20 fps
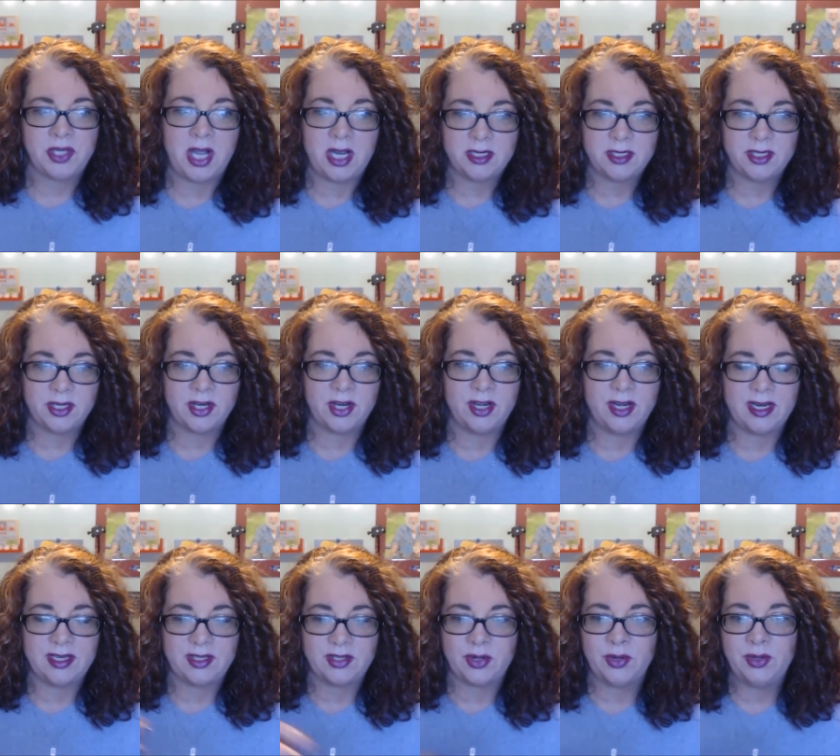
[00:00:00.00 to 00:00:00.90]
talked to her
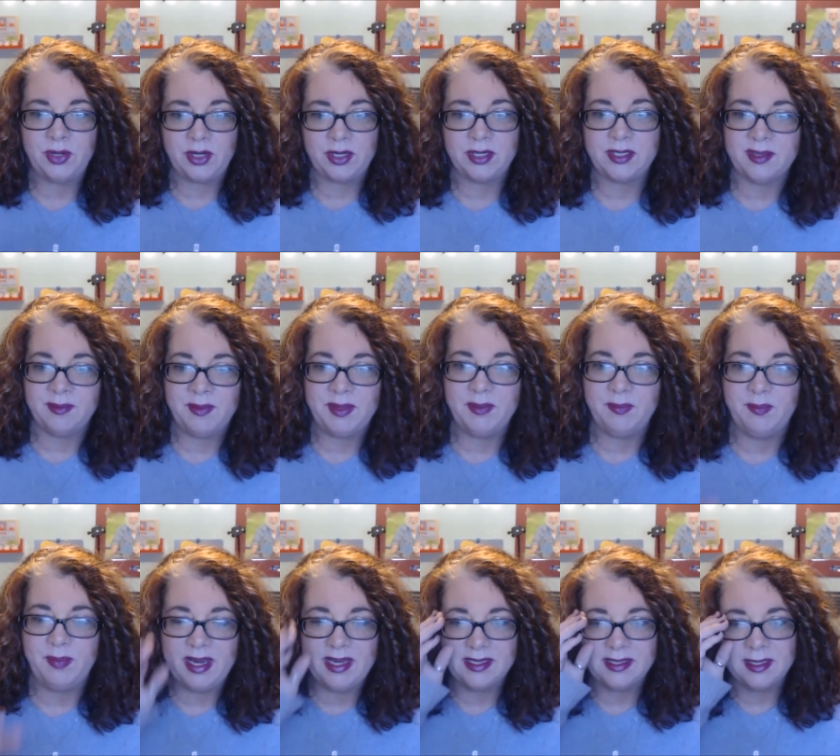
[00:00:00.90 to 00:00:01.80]
and I told her some of the
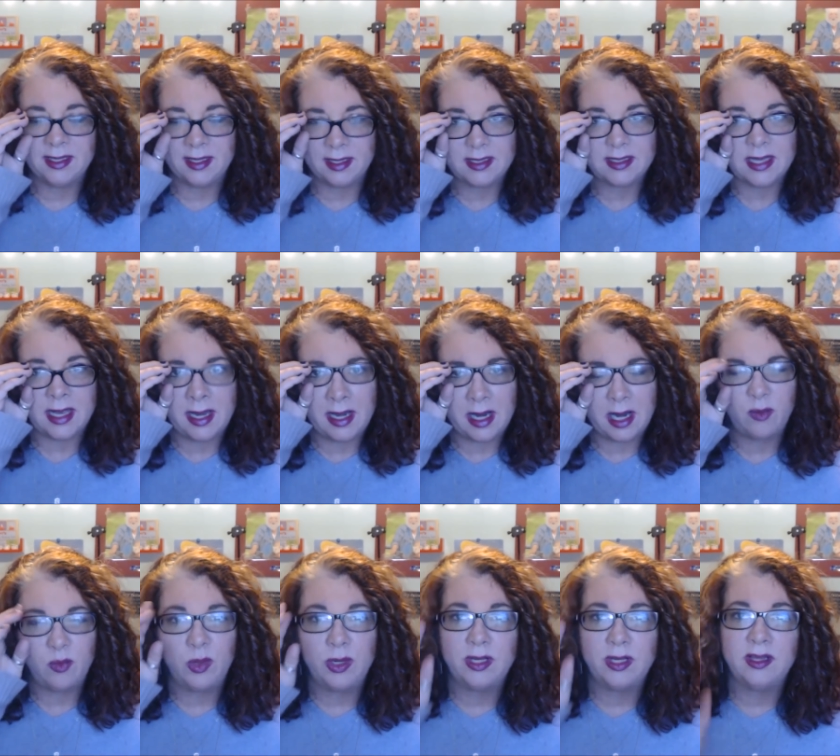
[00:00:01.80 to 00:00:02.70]
basics. And I
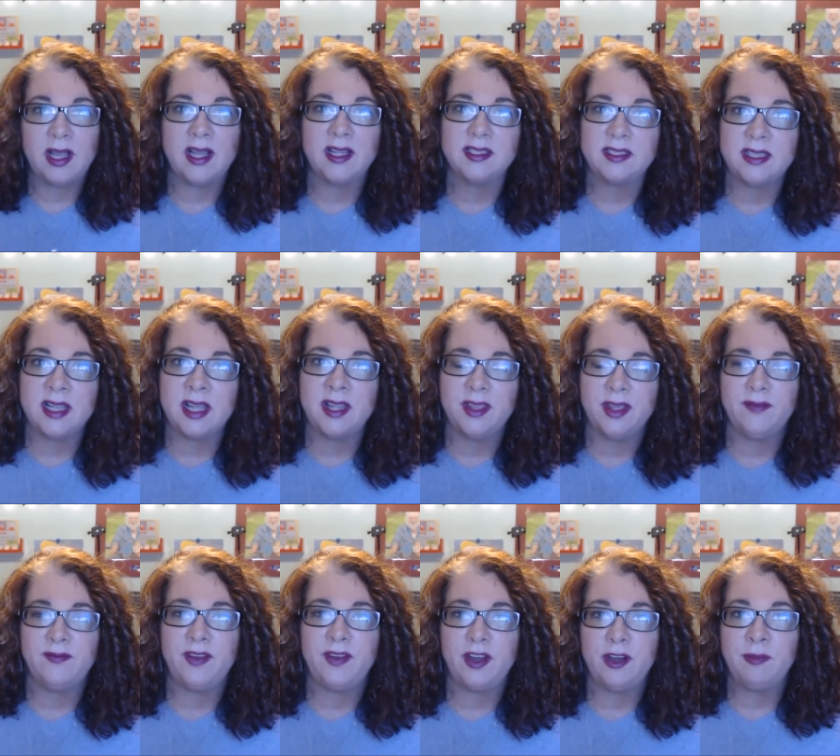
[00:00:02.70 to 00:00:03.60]
realized at
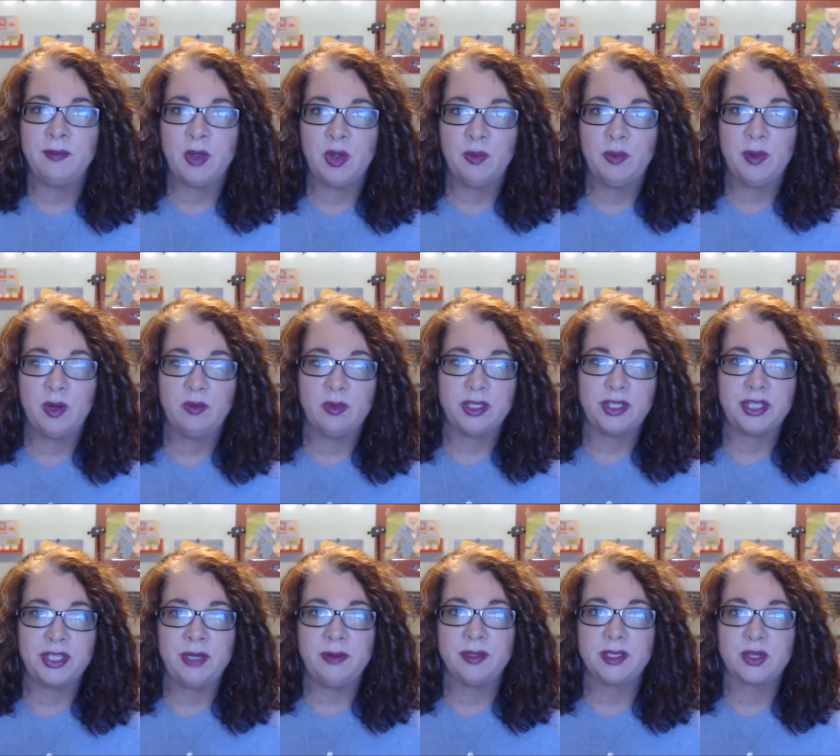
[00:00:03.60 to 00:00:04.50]
that very moment when
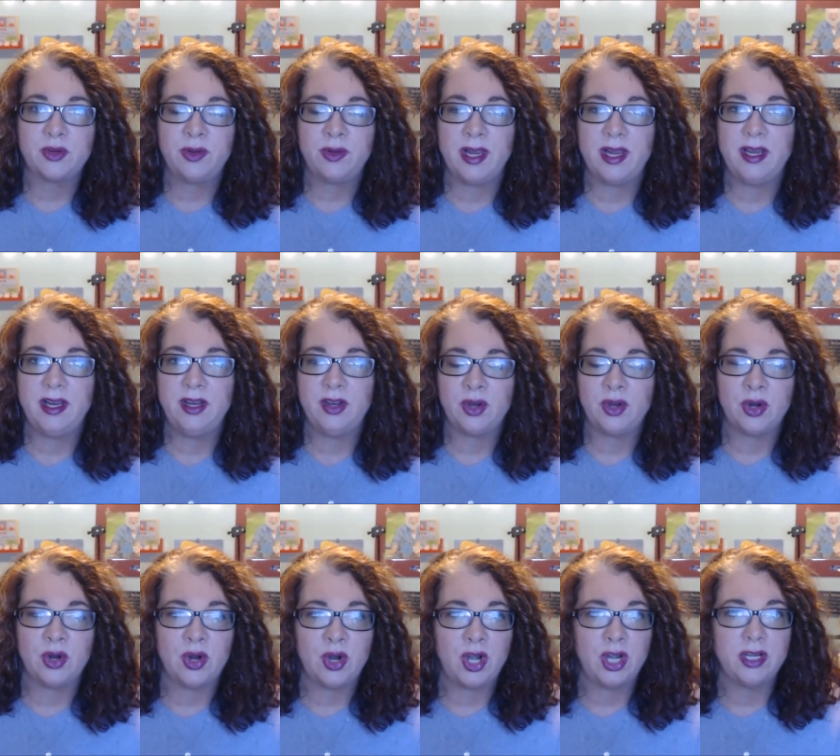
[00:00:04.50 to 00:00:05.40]
she was creating
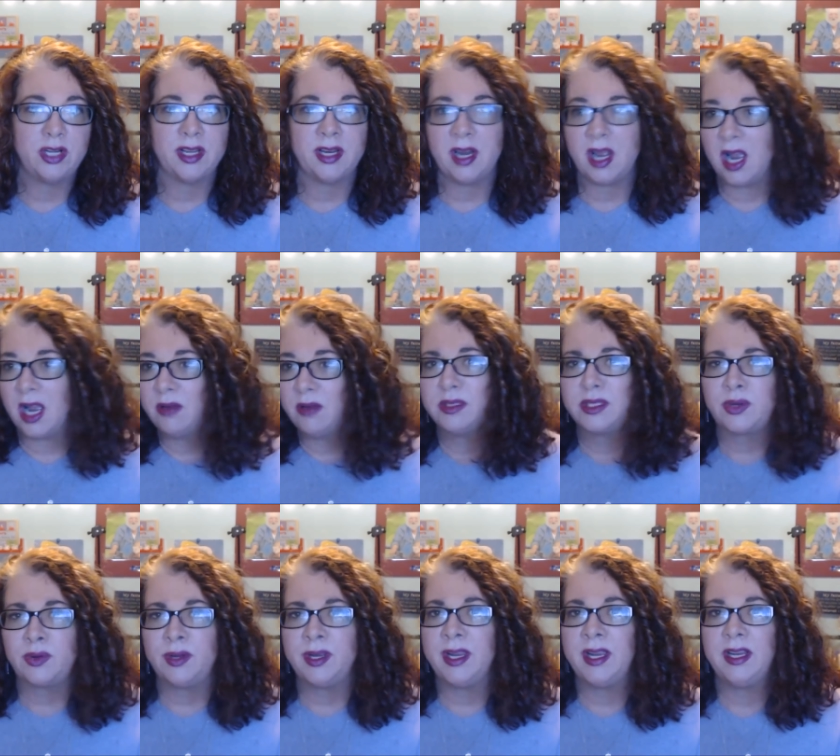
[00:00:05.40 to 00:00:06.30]
her art and I
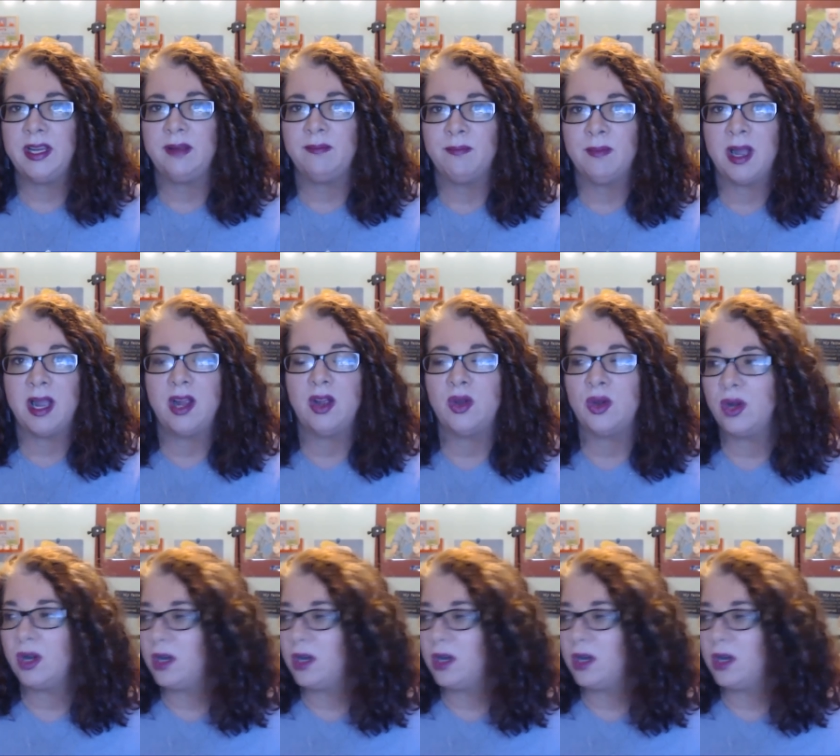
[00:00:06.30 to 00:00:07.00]
was creating my